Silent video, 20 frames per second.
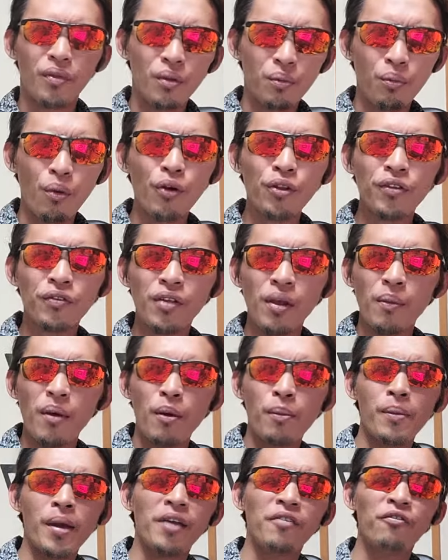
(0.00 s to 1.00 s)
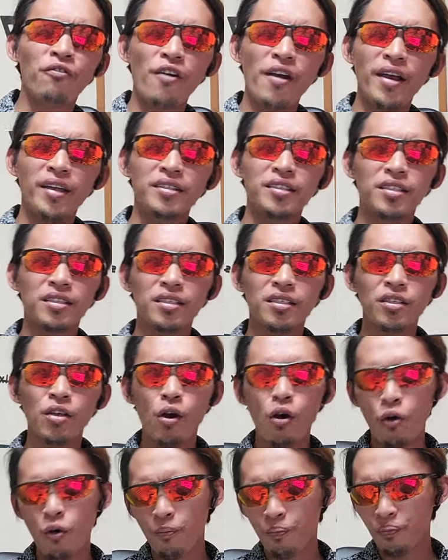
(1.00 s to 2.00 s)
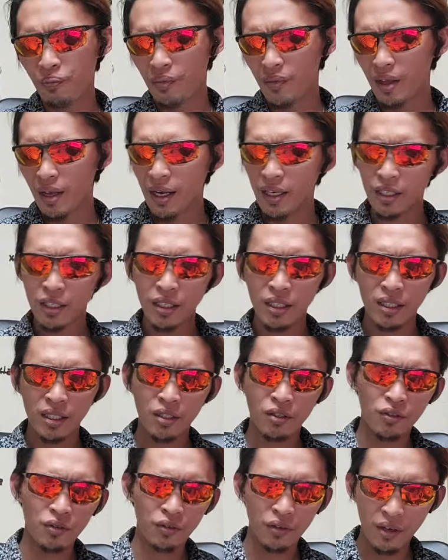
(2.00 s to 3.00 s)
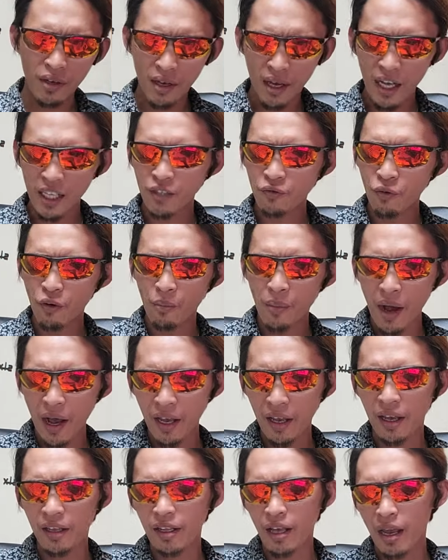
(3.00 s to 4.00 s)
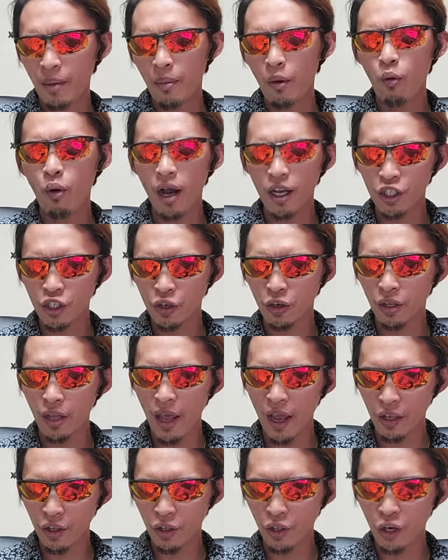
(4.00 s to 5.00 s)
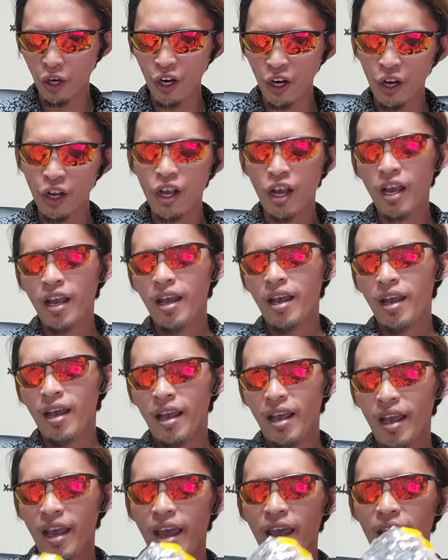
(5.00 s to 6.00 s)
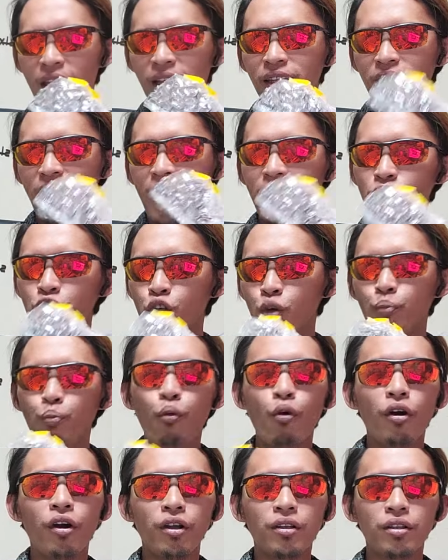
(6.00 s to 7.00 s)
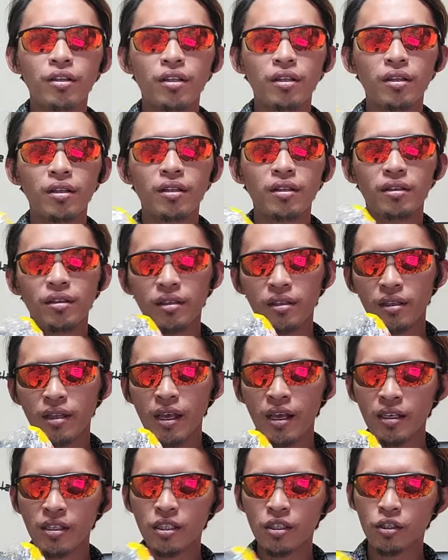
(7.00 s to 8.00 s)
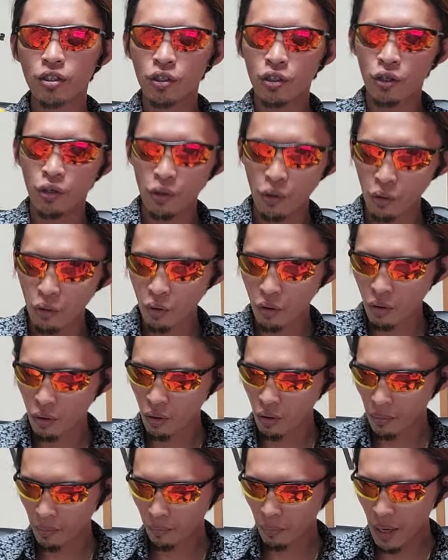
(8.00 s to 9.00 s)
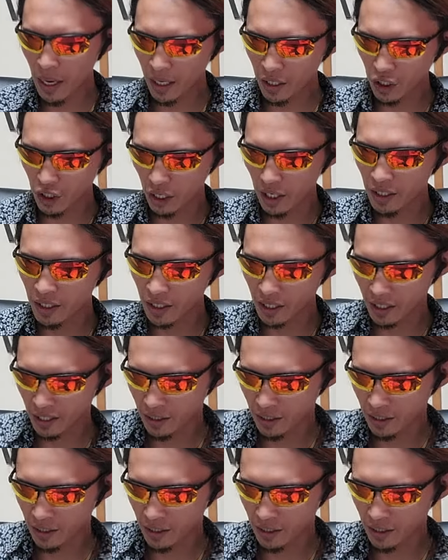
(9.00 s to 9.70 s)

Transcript: both of them are my friends? So as for my end, I'm a watch collector and I support these 2 pages.